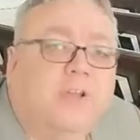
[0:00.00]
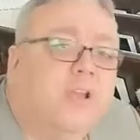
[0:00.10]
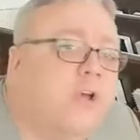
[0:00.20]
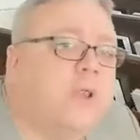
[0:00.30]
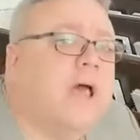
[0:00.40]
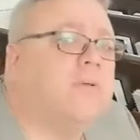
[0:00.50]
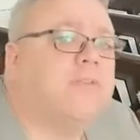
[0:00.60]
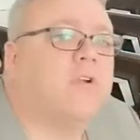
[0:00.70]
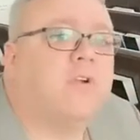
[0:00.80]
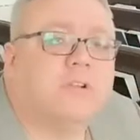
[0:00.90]
No doubt
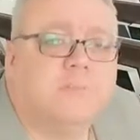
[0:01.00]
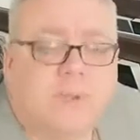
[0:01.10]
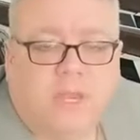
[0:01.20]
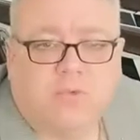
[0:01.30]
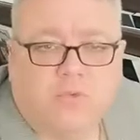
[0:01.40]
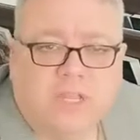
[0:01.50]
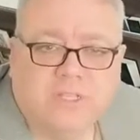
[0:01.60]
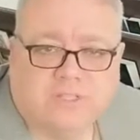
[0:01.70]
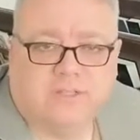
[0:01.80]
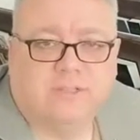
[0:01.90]
there are as many
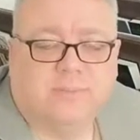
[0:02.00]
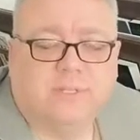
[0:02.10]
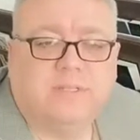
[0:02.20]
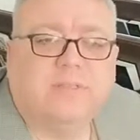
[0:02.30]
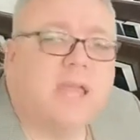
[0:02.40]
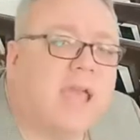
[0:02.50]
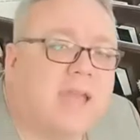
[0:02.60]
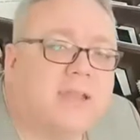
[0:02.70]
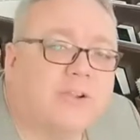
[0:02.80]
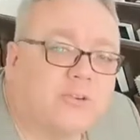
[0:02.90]
reasons to be
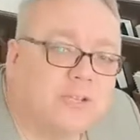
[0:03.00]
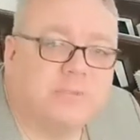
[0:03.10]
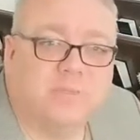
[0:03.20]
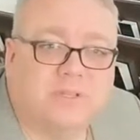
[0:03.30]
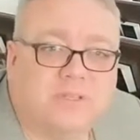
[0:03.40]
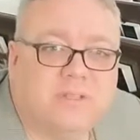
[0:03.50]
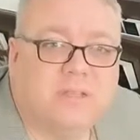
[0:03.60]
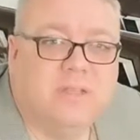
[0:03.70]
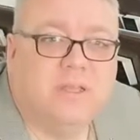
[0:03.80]
sad at Christmas